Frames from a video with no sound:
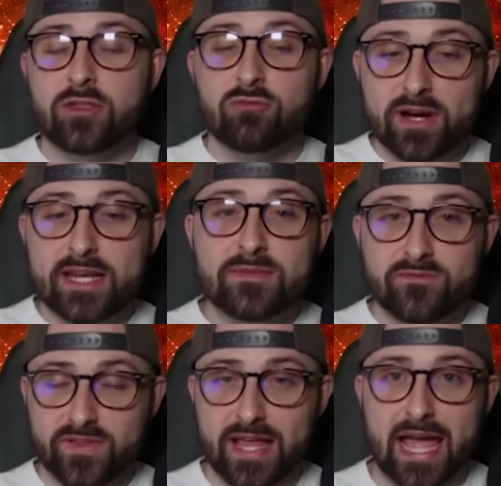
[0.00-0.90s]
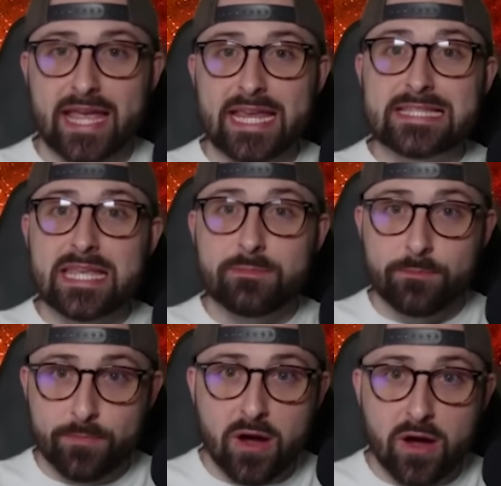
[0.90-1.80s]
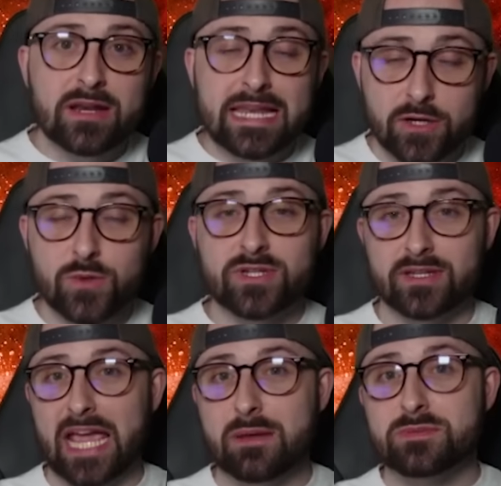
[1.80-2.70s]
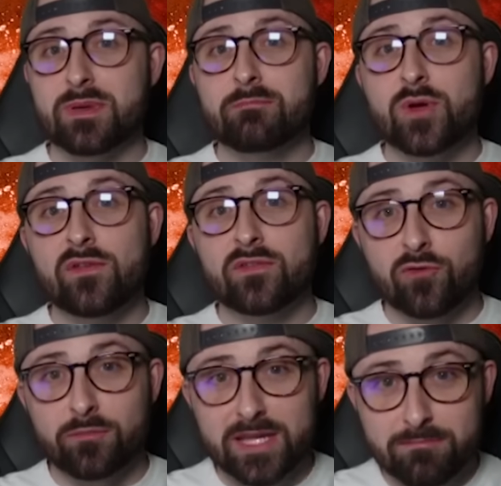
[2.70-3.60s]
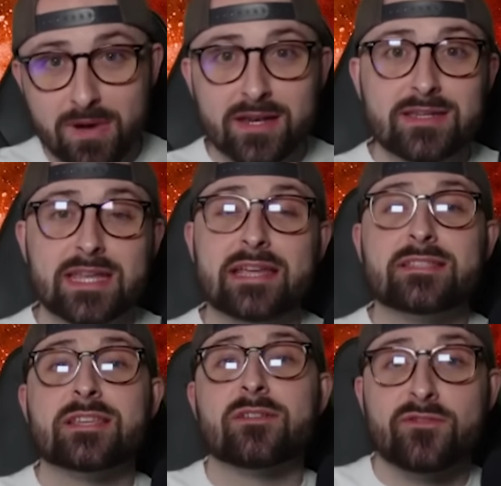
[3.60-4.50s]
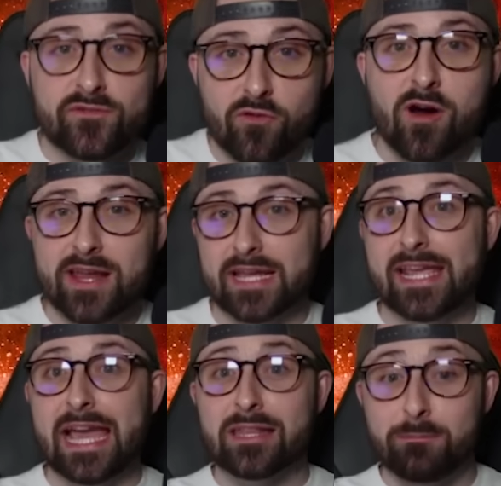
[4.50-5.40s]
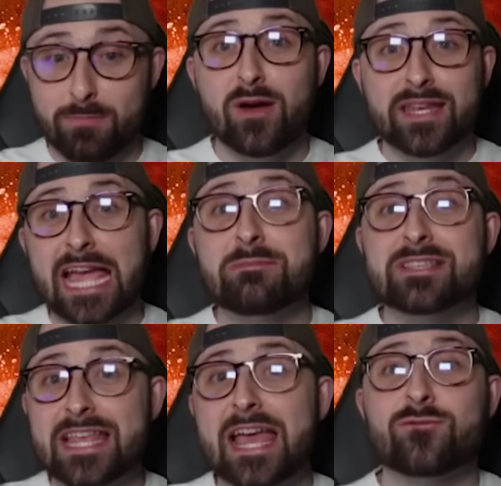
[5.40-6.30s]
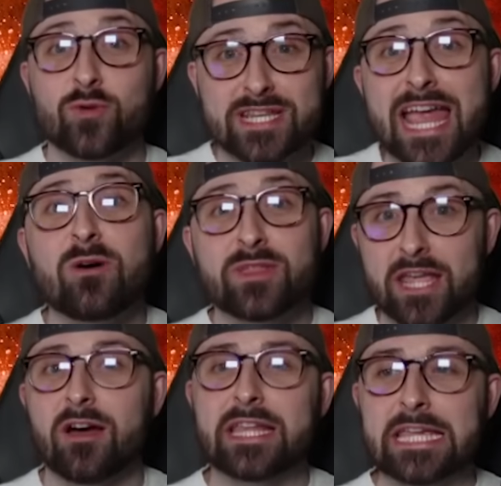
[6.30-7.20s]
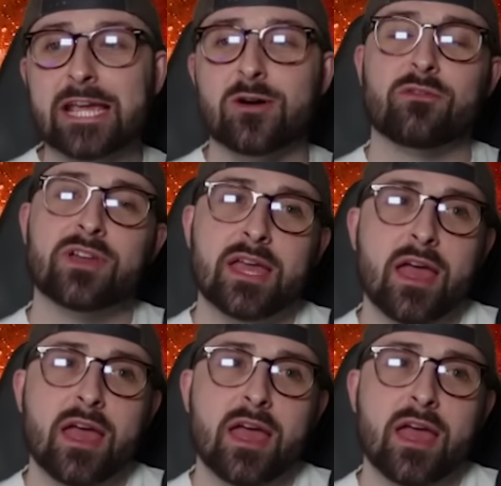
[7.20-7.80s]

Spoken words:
The reason for that is the Burnley-Luton game has been moved from the Monday to the Friday, and the Burnley game is therefore now the early kickoff.